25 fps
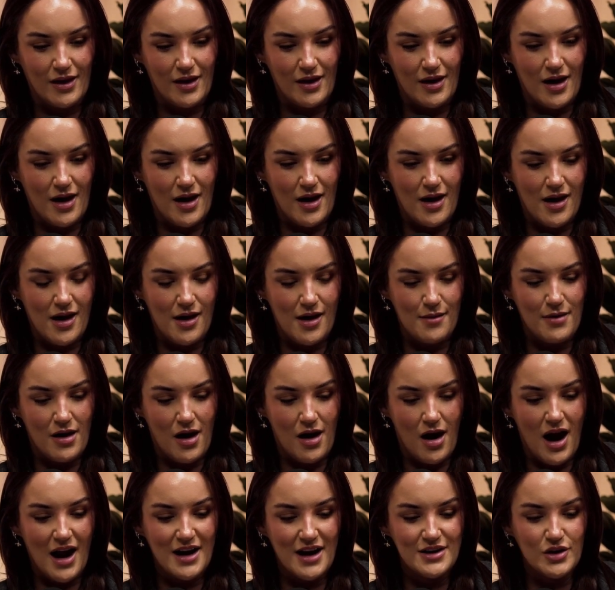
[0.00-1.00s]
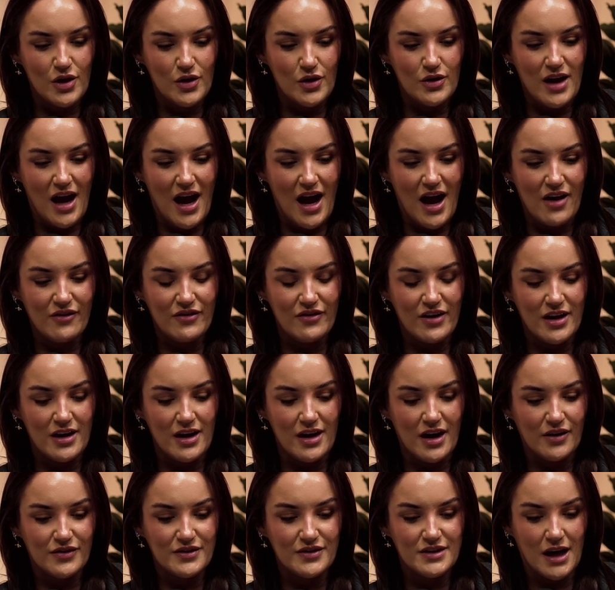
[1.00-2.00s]
I don't have
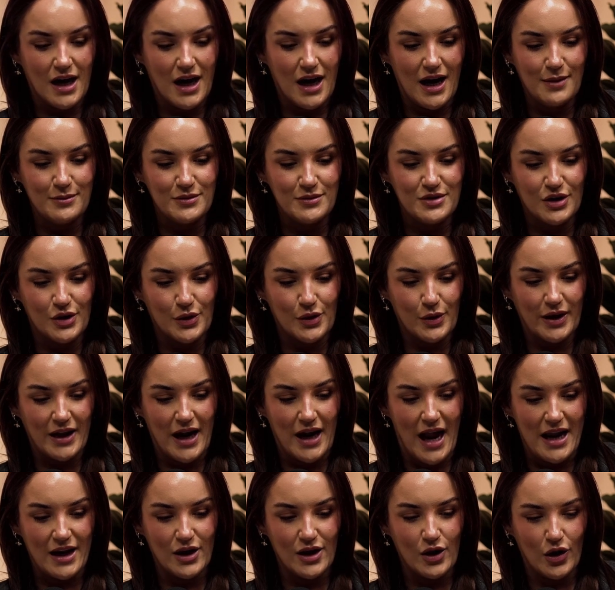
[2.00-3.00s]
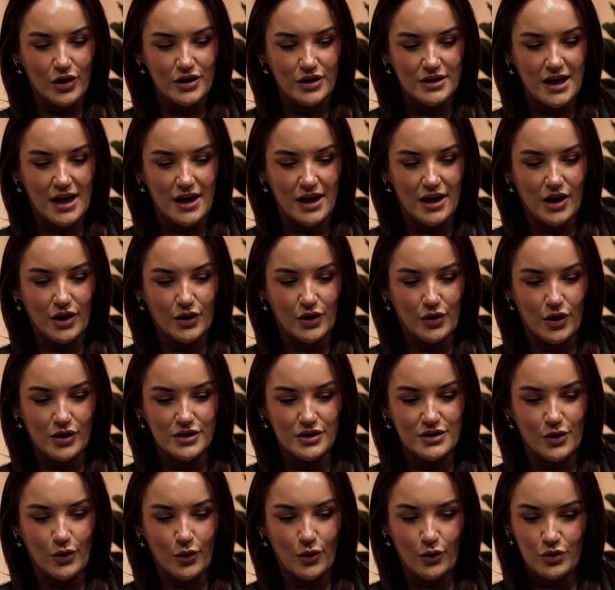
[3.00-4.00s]
enough time to create content across
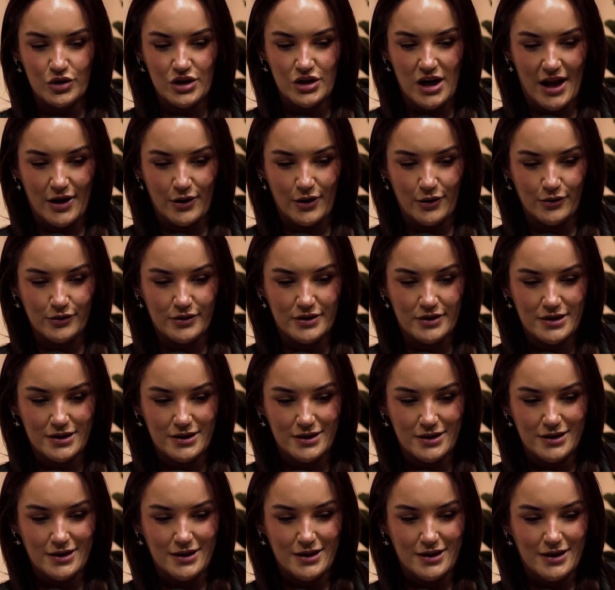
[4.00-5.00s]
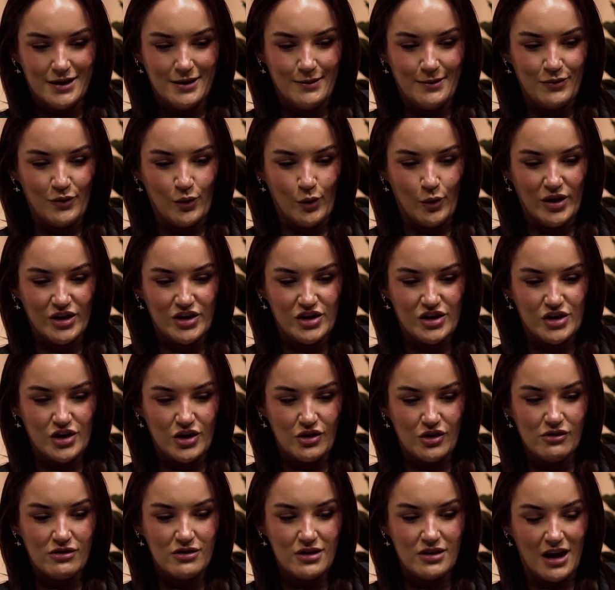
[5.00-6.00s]
all channels. Which do
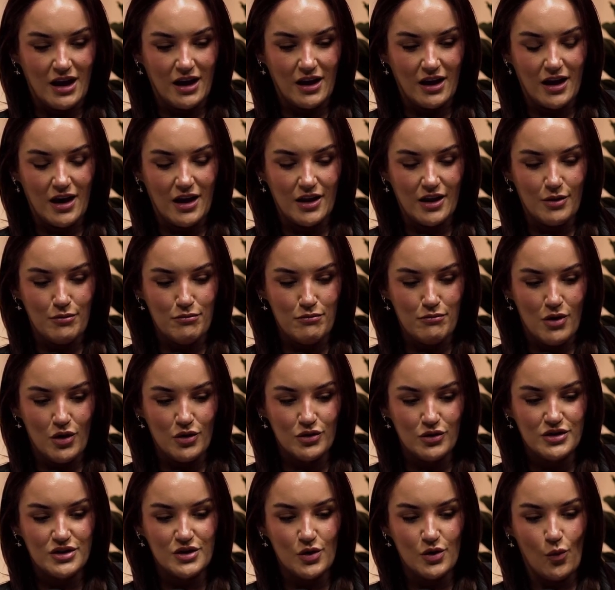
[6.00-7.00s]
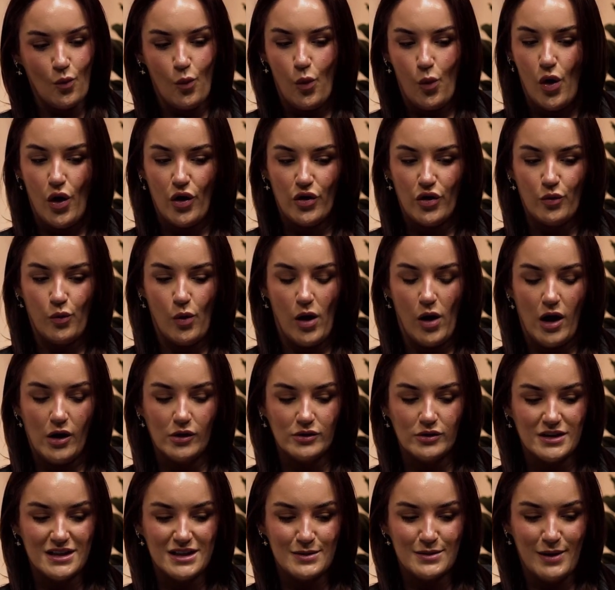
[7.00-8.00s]
you think are the most worthwhile
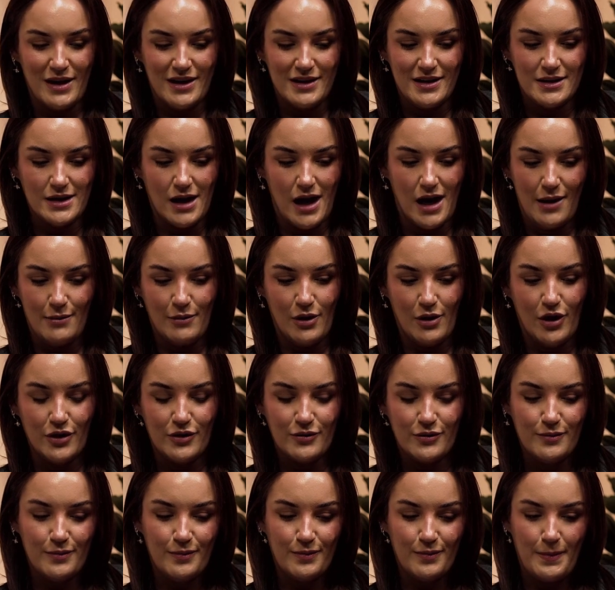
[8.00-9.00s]
to spend time on?